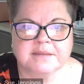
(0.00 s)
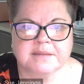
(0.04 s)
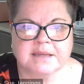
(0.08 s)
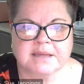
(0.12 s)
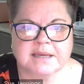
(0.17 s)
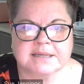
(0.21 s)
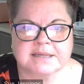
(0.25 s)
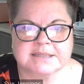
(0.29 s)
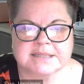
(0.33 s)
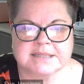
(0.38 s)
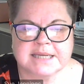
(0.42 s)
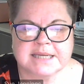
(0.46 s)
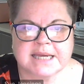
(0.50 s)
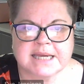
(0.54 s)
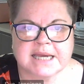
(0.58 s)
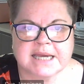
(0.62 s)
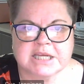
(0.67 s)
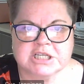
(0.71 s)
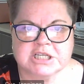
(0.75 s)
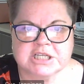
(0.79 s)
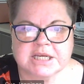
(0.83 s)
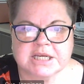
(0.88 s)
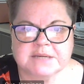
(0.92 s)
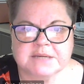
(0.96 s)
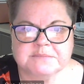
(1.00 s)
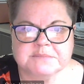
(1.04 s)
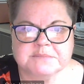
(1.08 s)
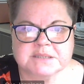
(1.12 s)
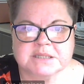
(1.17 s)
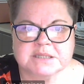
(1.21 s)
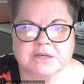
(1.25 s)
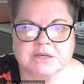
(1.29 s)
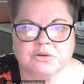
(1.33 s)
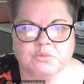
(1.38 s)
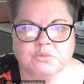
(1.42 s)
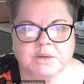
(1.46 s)
at DHM.
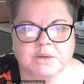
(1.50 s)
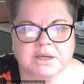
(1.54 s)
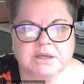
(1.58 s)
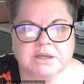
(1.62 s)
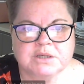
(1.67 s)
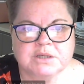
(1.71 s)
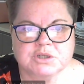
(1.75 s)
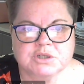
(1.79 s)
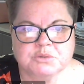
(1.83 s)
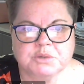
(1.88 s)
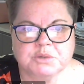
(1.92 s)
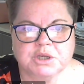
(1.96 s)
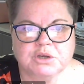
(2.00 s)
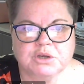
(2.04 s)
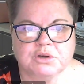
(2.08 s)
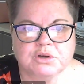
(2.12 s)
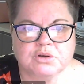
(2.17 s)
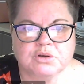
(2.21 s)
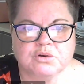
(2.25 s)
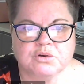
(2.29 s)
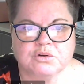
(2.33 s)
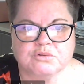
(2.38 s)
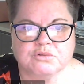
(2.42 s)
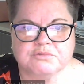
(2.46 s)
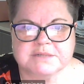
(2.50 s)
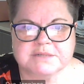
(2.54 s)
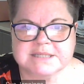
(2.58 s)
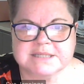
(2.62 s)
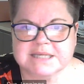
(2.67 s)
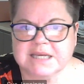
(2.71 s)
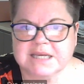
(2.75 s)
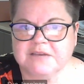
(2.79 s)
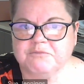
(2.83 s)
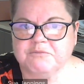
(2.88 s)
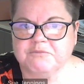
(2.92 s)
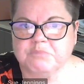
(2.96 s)
So we do a unit called
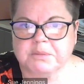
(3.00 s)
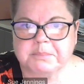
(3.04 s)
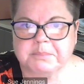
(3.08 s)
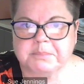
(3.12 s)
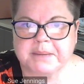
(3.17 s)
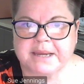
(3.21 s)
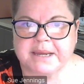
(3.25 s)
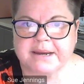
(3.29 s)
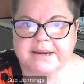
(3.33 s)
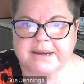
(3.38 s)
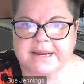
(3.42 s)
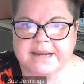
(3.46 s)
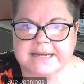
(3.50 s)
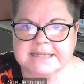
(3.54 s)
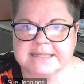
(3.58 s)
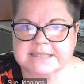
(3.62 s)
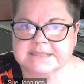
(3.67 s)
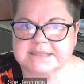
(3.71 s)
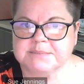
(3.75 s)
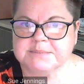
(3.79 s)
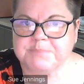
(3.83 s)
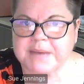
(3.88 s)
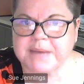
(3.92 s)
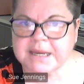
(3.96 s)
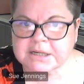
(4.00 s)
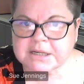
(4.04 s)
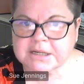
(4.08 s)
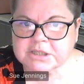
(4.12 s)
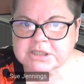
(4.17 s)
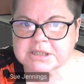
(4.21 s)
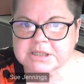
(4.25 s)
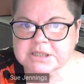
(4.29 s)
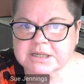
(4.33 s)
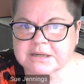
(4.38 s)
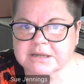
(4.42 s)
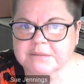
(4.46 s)
Receive, Prepare and
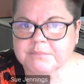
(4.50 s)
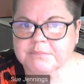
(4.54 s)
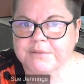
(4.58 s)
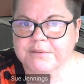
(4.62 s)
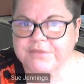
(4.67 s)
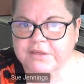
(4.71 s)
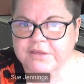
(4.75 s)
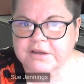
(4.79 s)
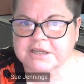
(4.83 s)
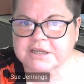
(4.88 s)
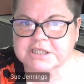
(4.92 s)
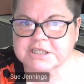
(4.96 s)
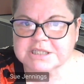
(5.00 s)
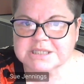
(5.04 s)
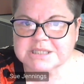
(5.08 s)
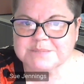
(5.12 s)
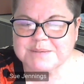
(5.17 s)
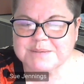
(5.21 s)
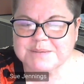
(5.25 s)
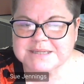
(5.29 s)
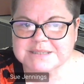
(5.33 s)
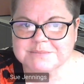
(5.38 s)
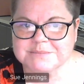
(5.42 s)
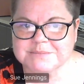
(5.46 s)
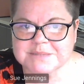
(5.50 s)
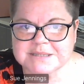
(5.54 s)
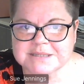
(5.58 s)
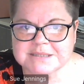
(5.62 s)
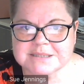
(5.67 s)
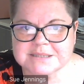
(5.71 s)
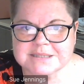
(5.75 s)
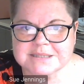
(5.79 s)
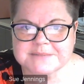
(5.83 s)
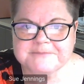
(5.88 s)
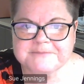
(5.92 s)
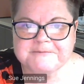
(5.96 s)
Dispatch pathology
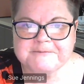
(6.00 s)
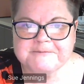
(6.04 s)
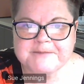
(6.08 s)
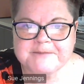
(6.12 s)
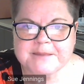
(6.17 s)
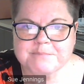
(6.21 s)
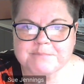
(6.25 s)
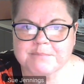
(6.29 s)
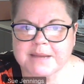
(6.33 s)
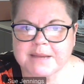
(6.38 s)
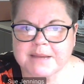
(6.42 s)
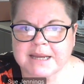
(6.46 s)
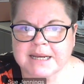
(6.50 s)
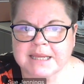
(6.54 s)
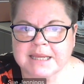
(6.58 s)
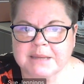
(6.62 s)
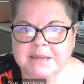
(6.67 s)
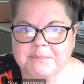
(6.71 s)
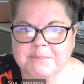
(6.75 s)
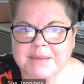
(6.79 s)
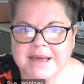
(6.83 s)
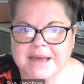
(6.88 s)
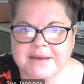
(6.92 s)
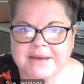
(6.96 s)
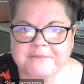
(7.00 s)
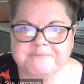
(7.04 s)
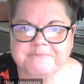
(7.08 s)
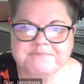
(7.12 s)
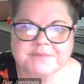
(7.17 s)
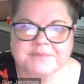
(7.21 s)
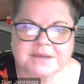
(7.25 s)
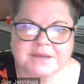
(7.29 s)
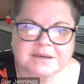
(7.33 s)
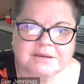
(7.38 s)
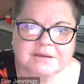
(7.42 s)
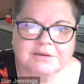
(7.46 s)
specimens, mainly about,
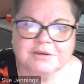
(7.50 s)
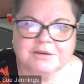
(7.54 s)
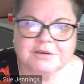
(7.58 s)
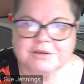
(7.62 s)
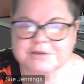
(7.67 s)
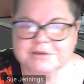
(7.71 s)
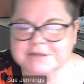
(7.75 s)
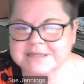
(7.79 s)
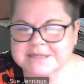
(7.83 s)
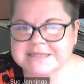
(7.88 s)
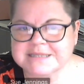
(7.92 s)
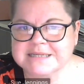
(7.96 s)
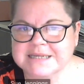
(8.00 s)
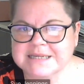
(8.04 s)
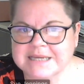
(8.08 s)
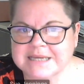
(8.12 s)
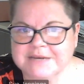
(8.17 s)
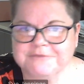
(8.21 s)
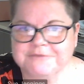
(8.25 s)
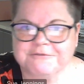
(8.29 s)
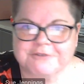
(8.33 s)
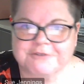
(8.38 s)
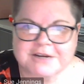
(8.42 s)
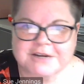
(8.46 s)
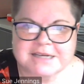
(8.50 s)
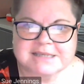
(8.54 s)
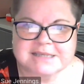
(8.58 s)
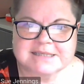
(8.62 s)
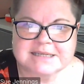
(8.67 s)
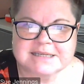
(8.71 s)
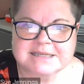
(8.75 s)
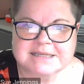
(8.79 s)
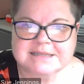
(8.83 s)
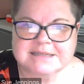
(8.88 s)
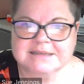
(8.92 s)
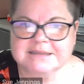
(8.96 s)
does it need
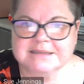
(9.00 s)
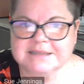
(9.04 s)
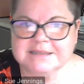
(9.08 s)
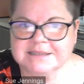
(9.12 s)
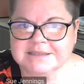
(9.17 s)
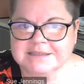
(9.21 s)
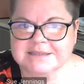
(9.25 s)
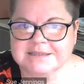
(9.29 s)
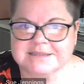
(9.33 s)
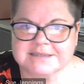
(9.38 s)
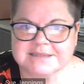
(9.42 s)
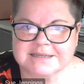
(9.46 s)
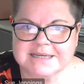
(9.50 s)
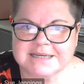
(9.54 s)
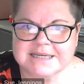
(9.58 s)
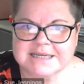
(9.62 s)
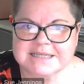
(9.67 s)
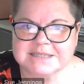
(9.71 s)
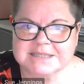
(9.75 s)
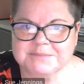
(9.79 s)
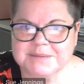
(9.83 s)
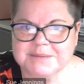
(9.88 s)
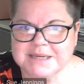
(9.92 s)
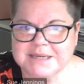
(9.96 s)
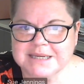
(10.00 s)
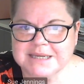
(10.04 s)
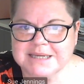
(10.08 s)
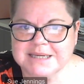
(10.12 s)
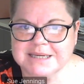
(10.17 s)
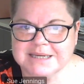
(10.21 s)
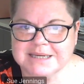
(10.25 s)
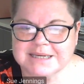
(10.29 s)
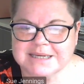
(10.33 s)
freezing? Does it need to be